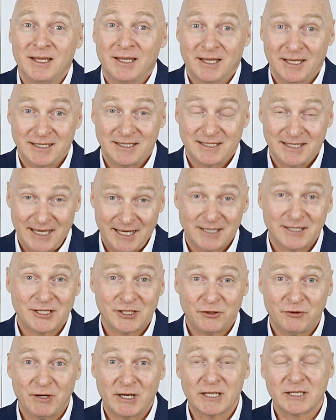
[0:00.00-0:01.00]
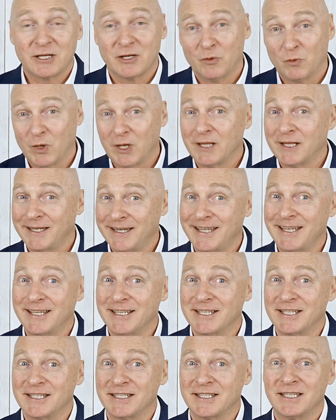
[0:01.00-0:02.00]
It sounds strict. Well, it
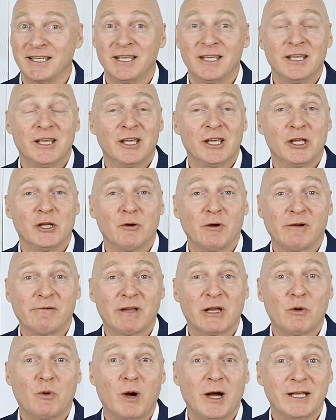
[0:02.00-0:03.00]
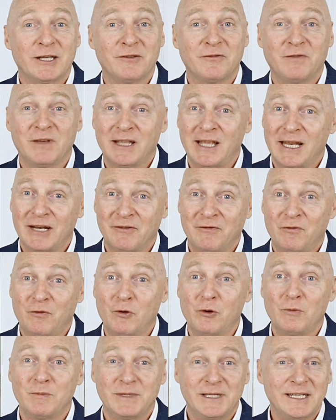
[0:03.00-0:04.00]
is. You are required to fill out a
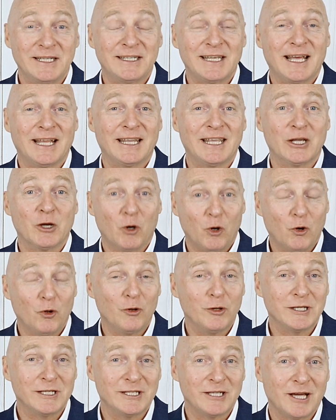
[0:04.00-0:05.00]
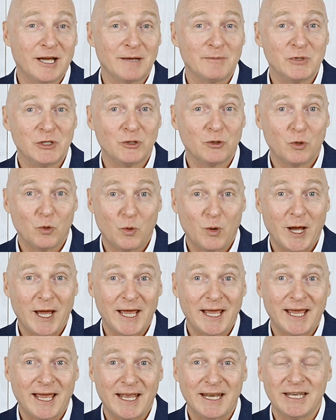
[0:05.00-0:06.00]
form detailing all the times you're
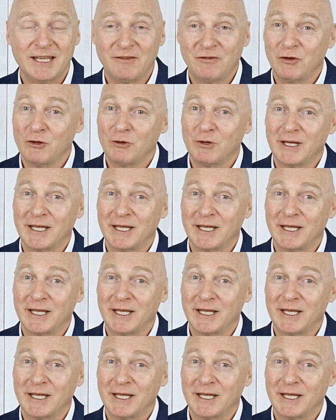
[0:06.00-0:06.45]
away and if you are